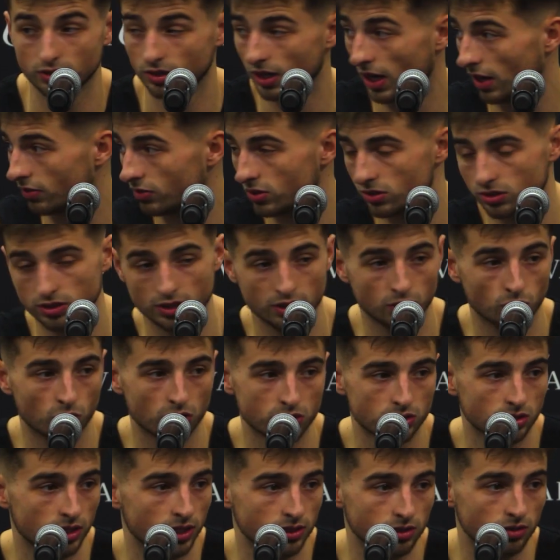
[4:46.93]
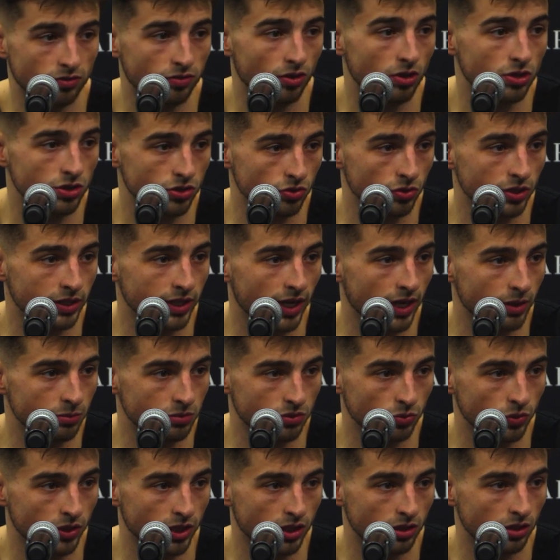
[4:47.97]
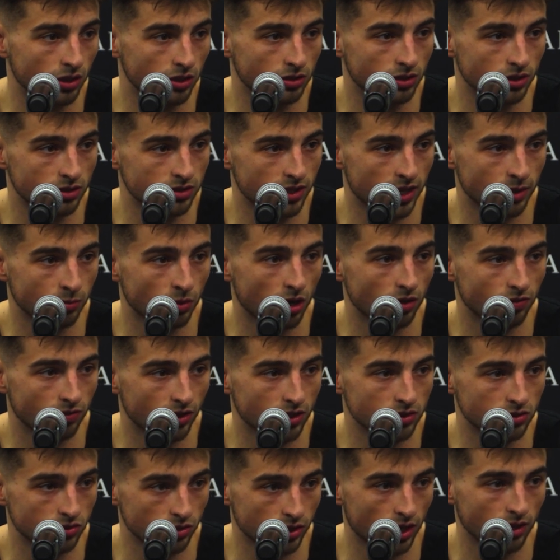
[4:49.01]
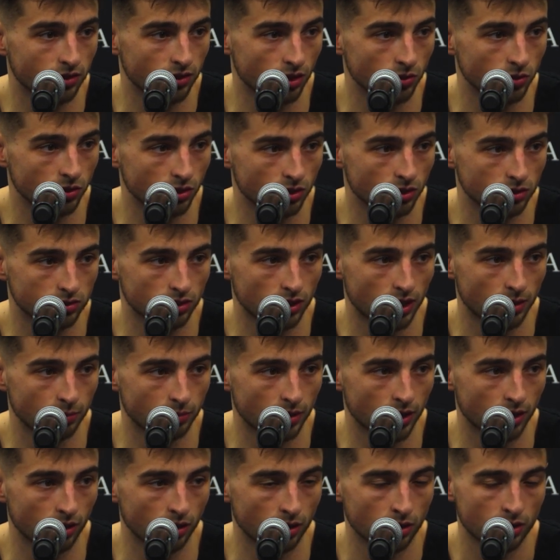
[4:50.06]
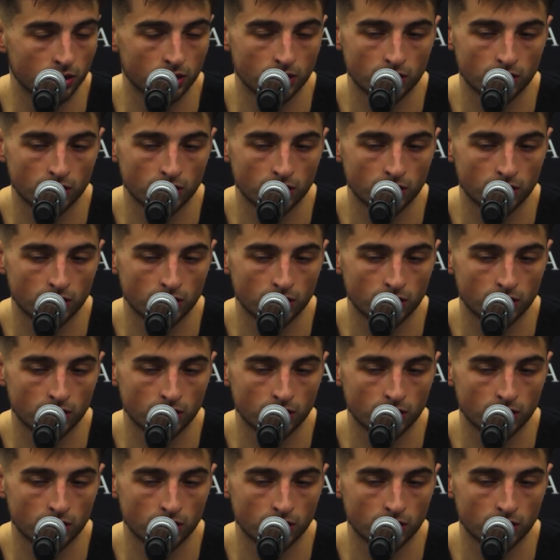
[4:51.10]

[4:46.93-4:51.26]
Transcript: Obviously, it wasn't like the first 3 games. We didn't look the same offensively. I thought we looked a lot better.